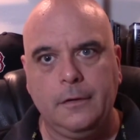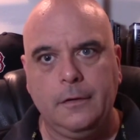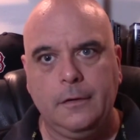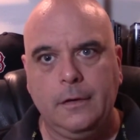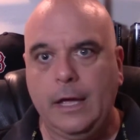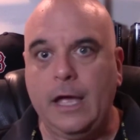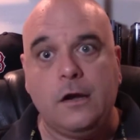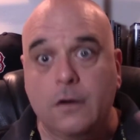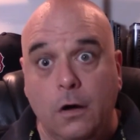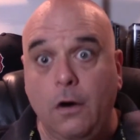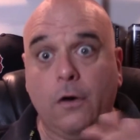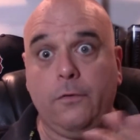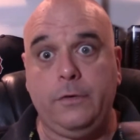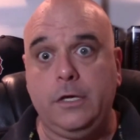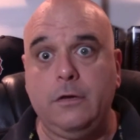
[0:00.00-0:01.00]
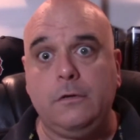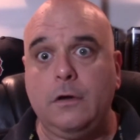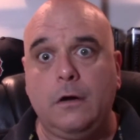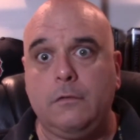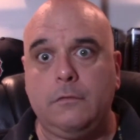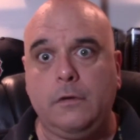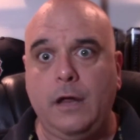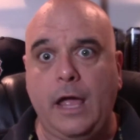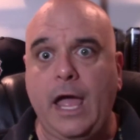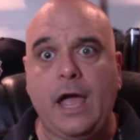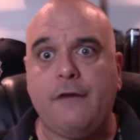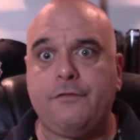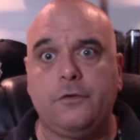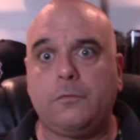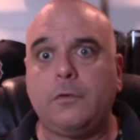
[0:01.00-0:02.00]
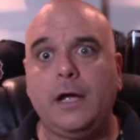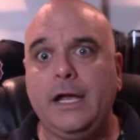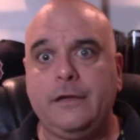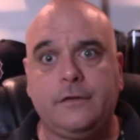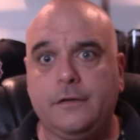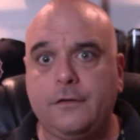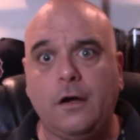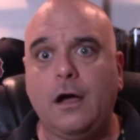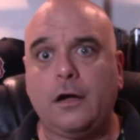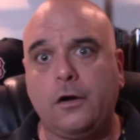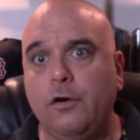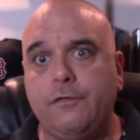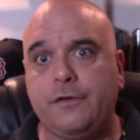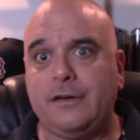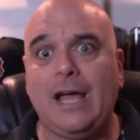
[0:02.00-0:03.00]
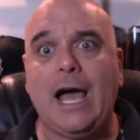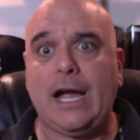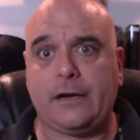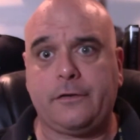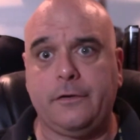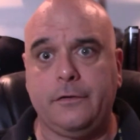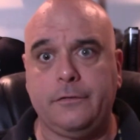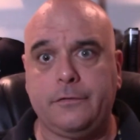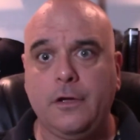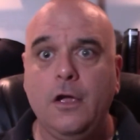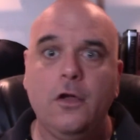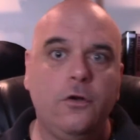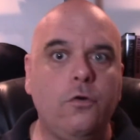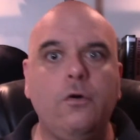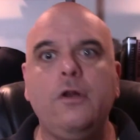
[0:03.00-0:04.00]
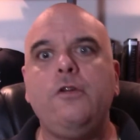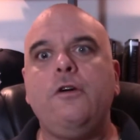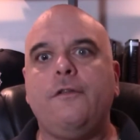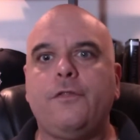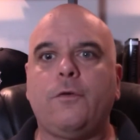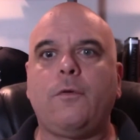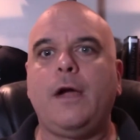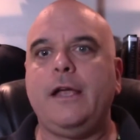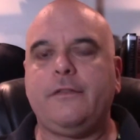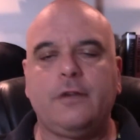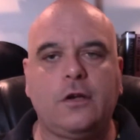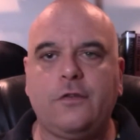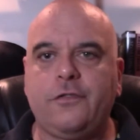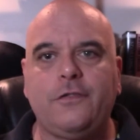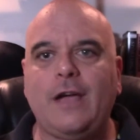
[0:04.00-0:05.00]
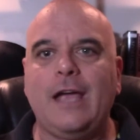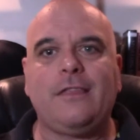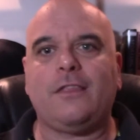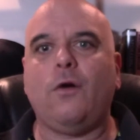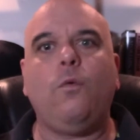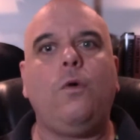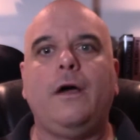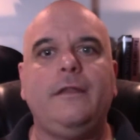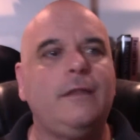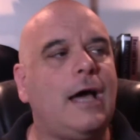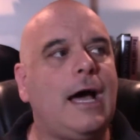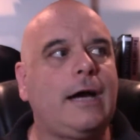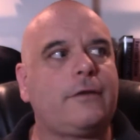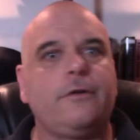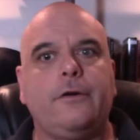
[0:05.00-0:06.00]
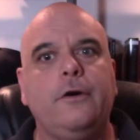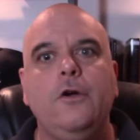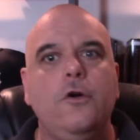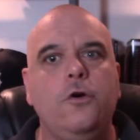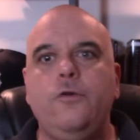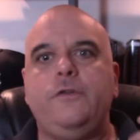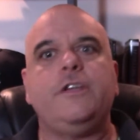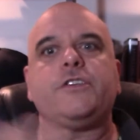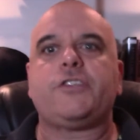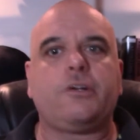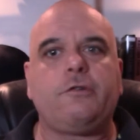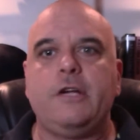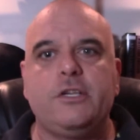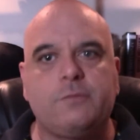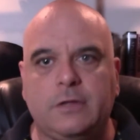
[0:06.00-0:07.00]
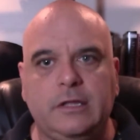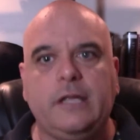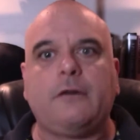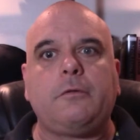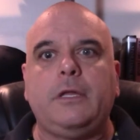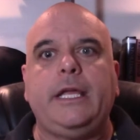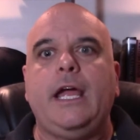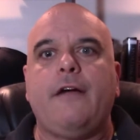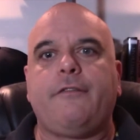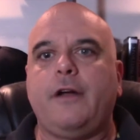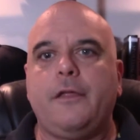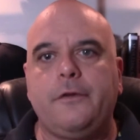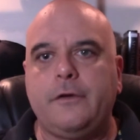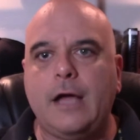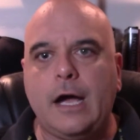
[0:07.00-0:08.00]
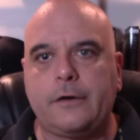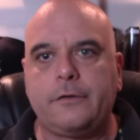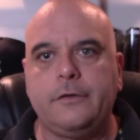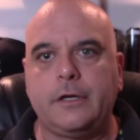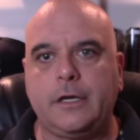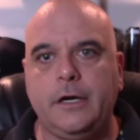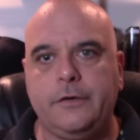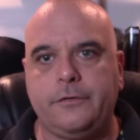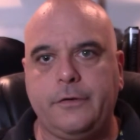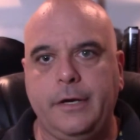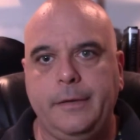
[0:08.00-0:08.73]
And no, you don't have the right to talk over doctors, nor do you have the right to cite the one doctor who disagrees with literally every other doctor in the country.